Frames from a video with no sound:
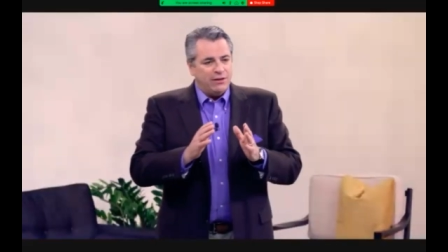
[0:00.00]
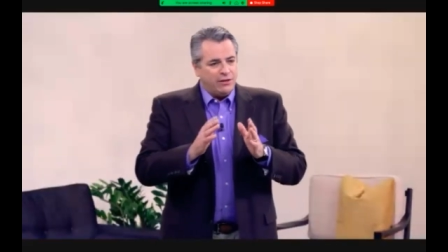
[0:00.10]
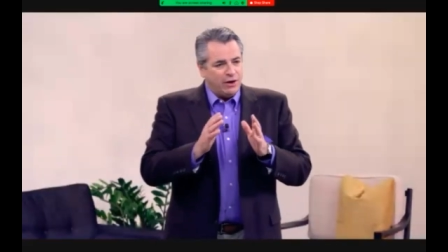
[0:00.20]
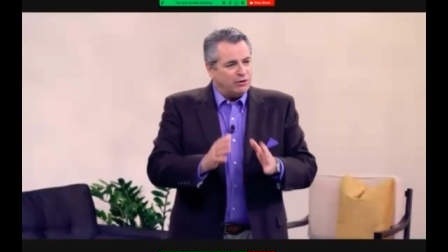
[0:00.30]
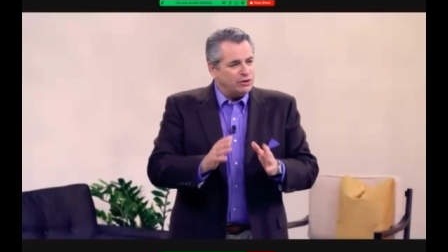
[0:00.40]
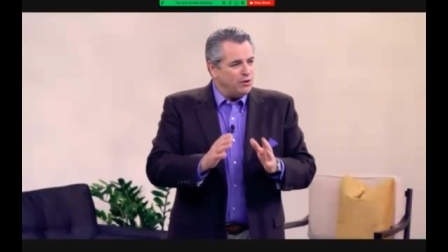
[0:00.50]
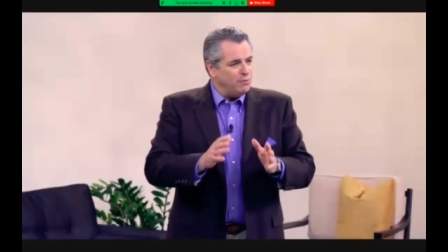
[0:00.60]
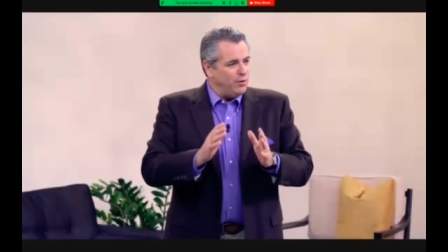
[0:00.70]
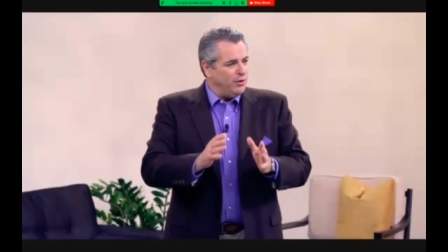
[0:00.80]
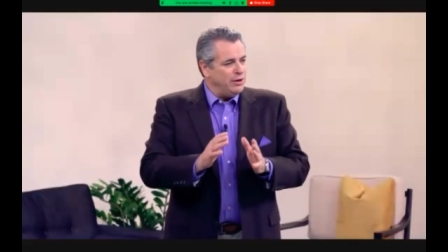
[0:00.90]
There is no
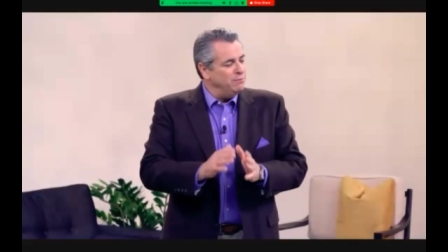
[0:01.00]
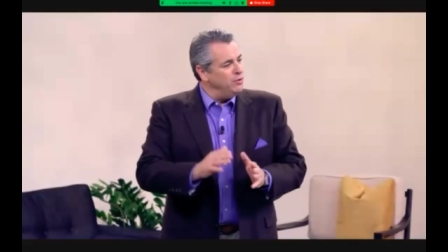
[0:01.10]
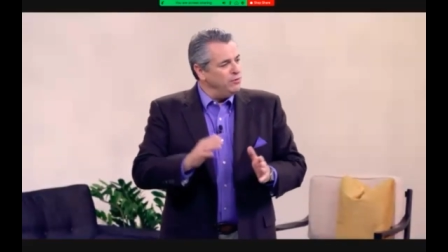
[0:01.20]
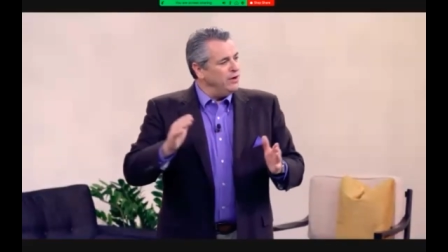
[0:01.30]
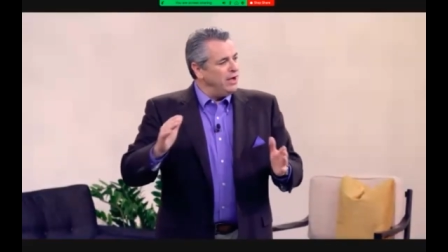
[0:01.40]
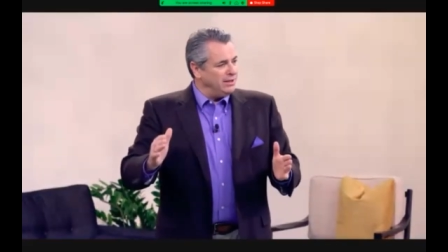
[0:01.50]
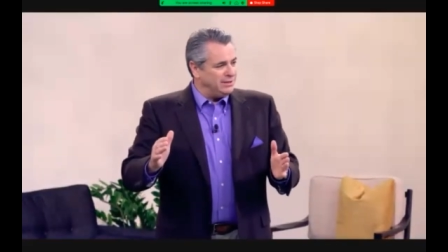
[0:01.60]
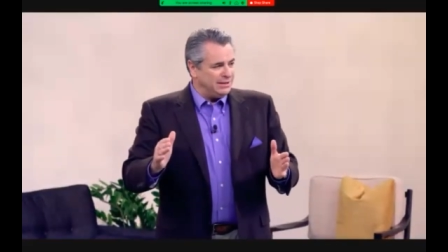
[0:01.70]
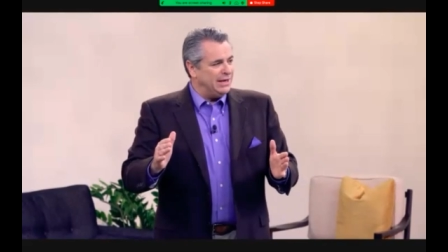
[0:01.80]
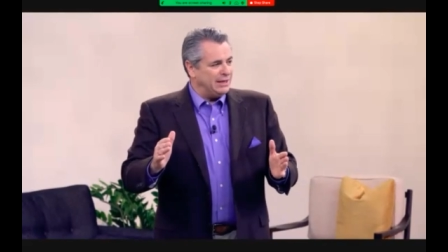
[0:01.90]
point in moving on
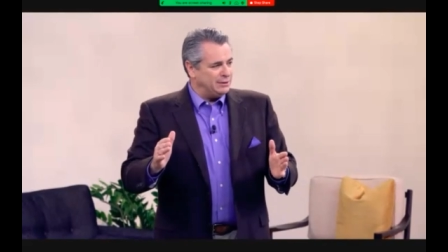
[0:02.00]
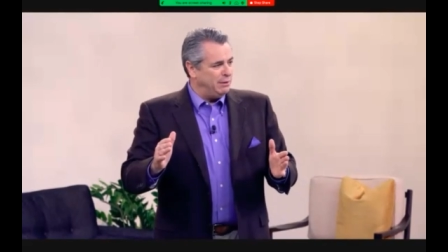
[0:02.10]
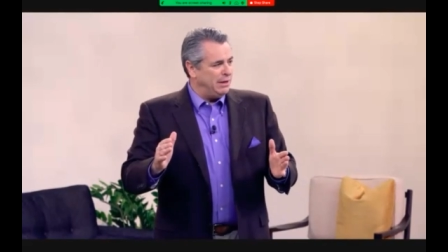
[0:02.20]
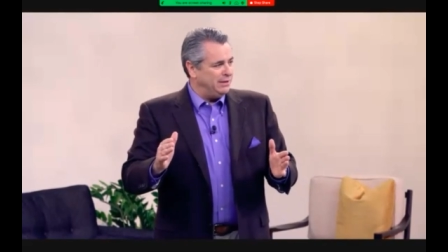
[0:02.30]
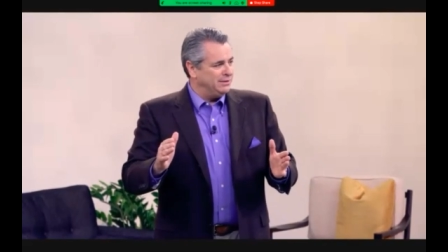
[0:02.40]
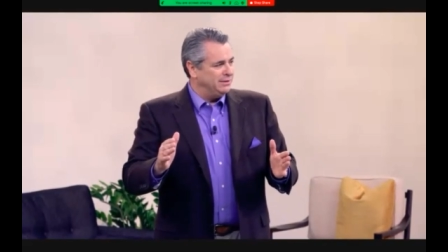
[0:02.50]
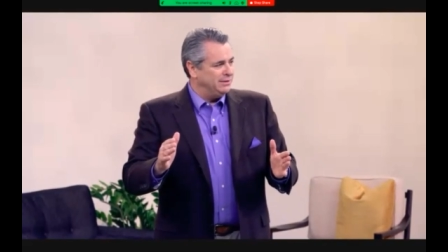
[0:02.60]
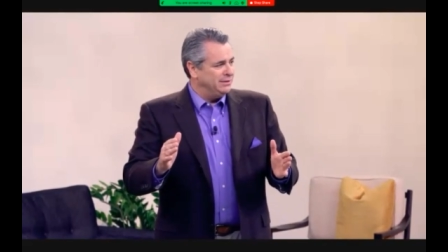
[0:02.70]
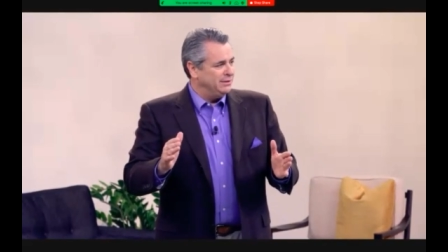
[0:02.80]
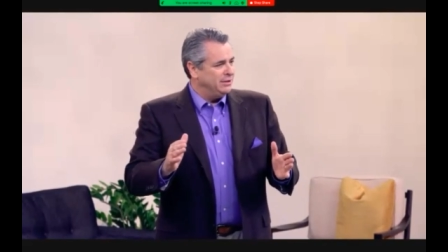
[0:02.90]
to the next belt
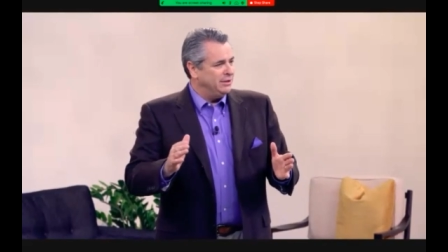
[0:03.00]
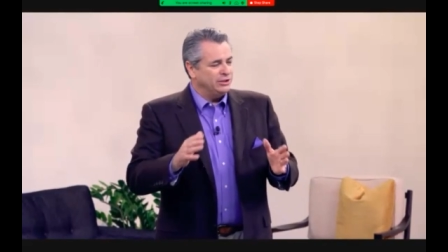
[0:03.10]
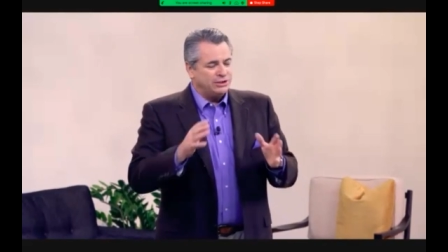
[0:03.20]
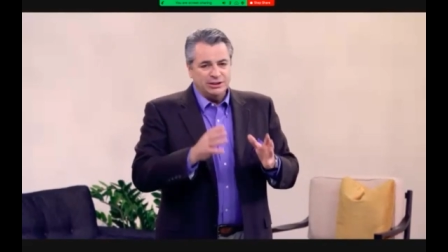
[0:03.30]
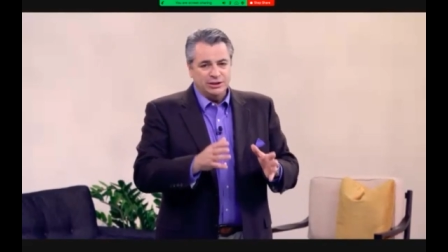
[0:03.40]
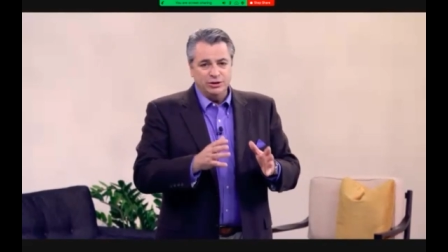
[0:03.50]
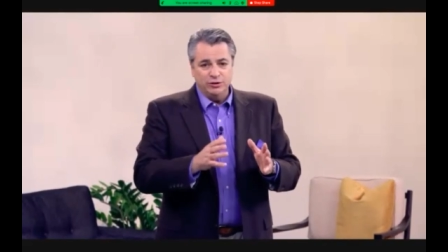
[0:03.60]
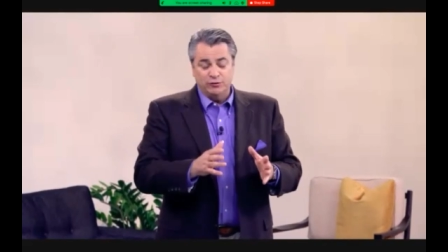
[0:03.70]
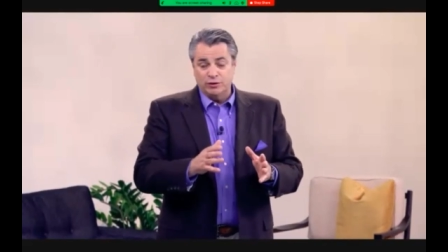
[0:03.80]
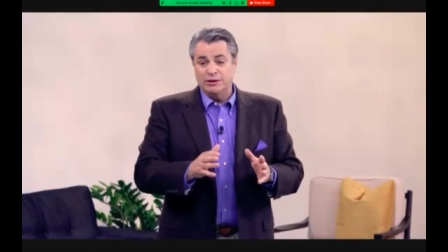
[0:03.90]
until
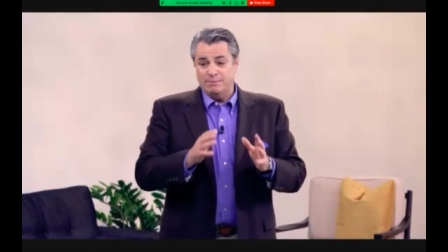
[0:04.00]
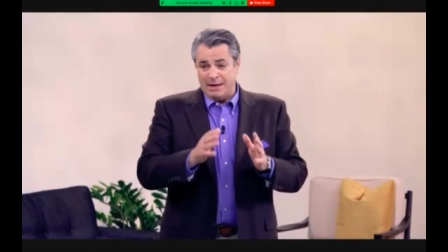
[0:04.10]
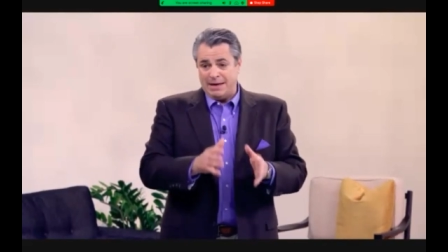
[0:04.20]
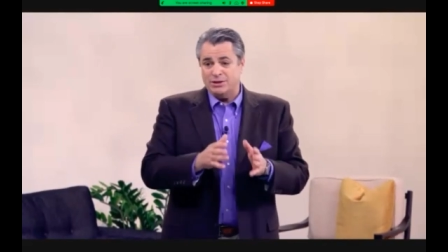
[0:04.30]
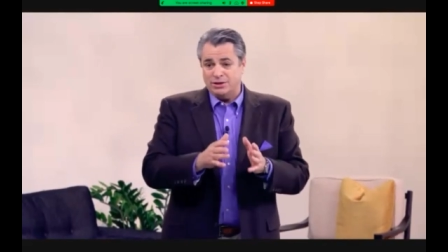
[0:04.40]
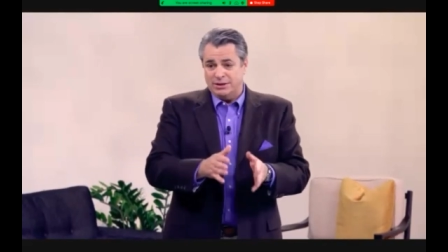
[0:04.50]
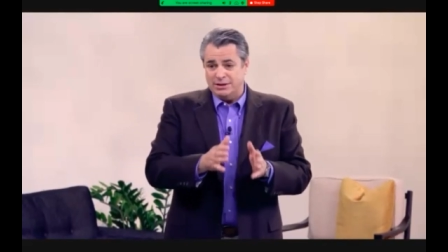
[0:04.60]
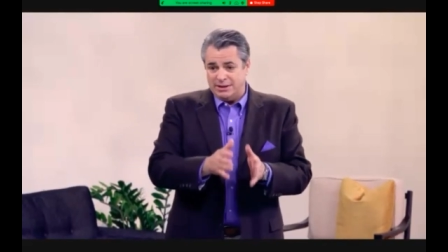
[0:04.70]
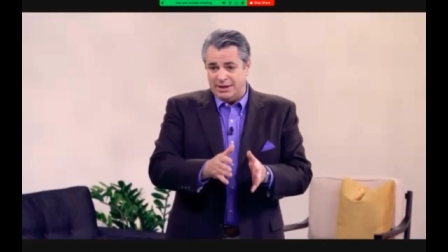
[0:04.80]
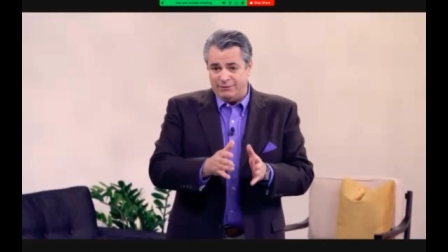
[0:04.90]
you've really mastered
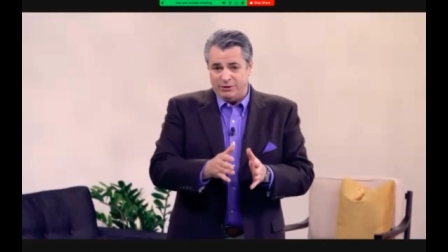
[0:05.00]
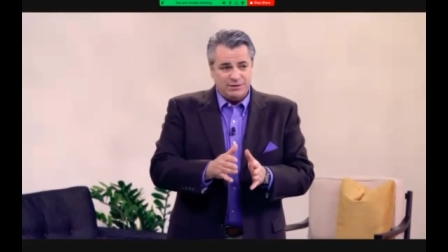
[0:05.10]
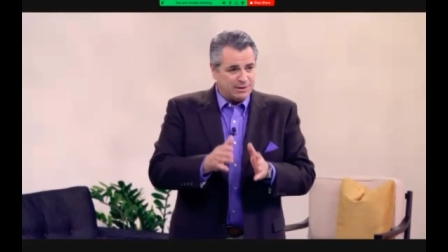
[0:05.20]
this level.